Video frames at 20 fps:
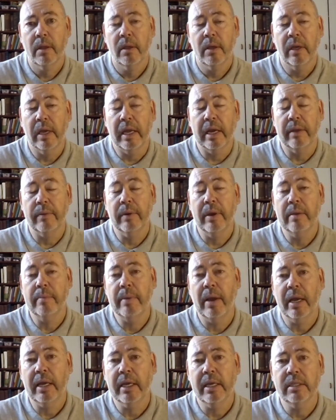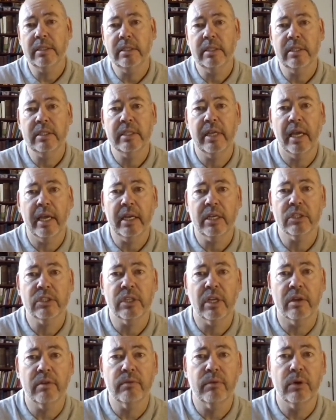Anyway, back into the text,
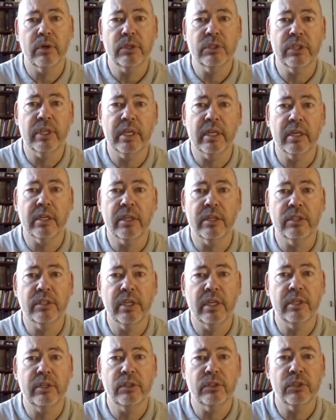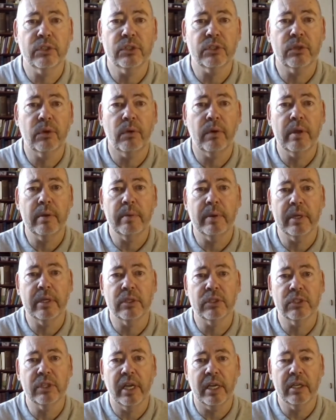and verse 8 continues the story when it
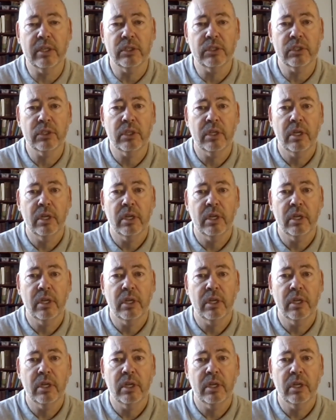says,